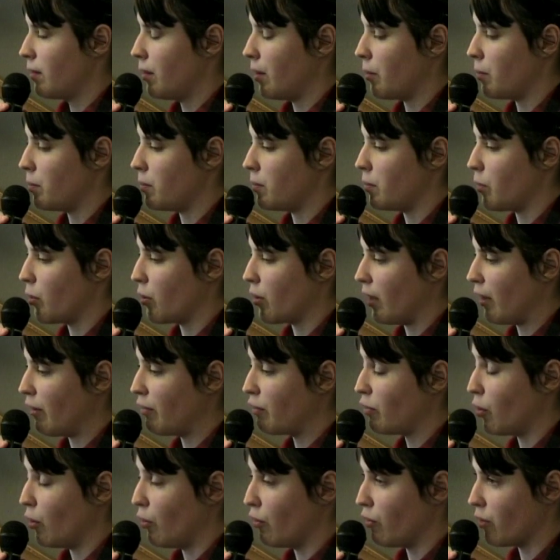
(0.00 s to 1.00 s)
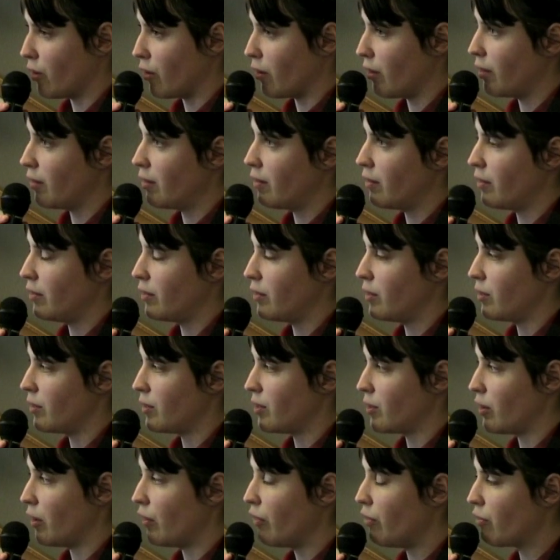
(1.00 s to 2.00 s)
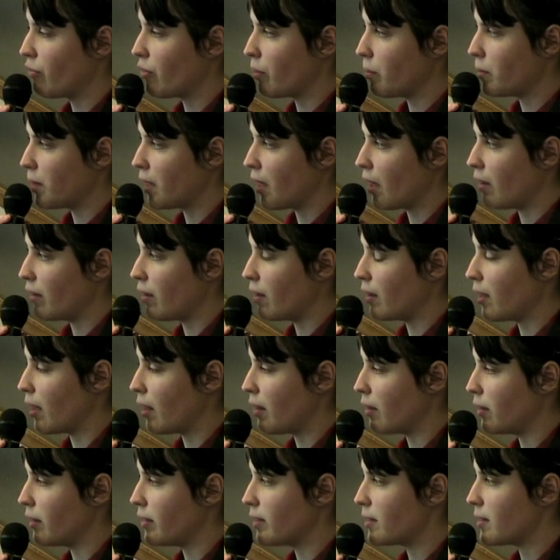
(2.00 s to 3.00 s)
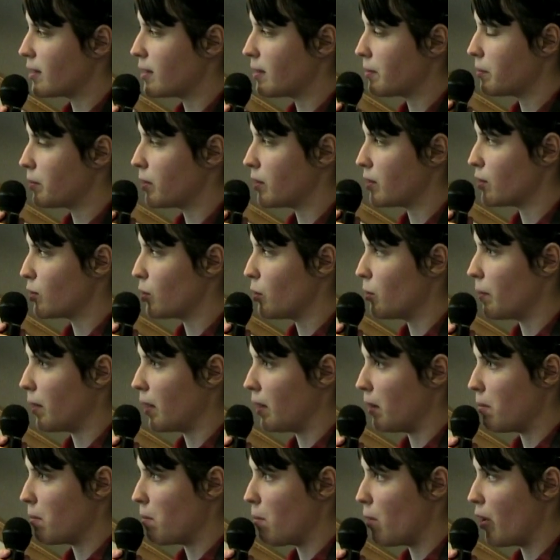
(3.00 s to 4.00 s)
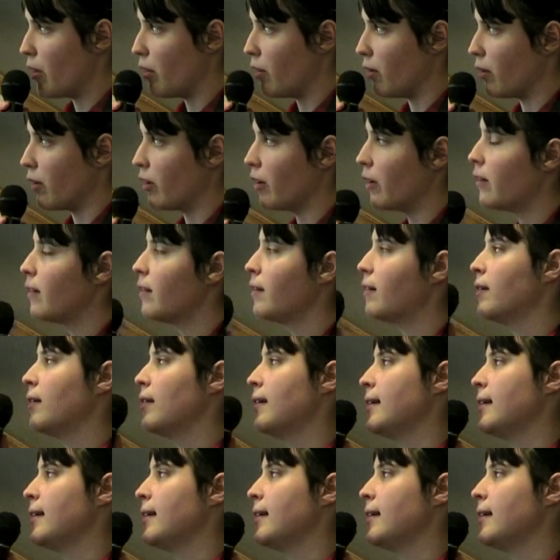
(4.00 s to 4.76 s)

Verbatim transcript: um, or leftover stuff from ca Catholicism, and so my mother